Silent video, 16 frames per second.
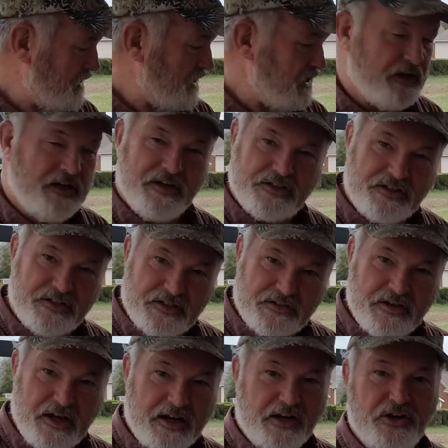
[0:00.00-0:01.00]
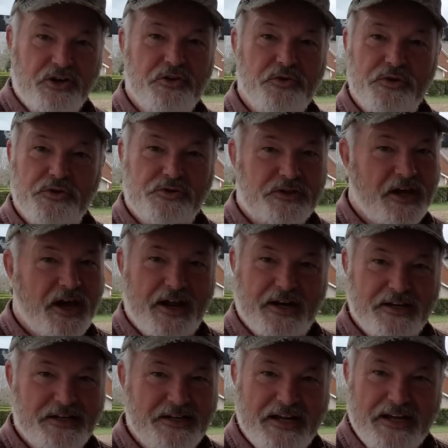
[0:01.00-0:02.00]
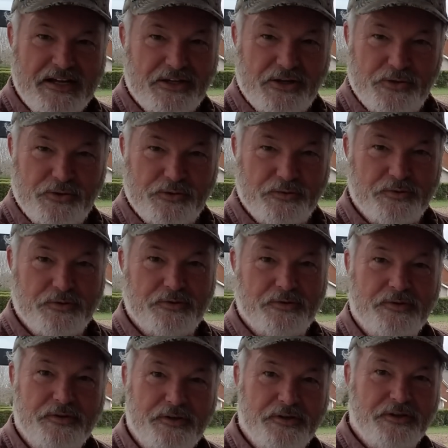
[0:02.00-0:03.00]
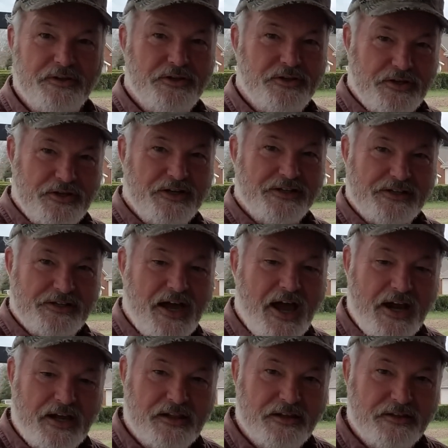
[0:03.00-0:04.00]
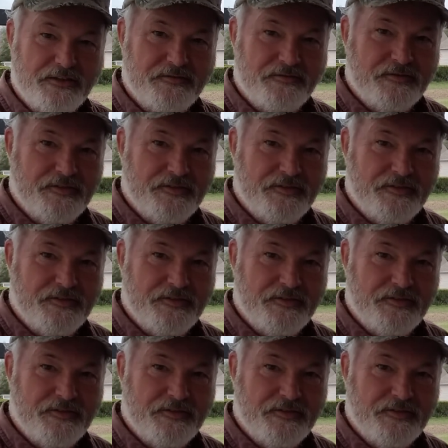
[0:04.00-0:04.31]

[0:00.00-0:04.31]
And that Guru's got it dead on. You hear it cycling.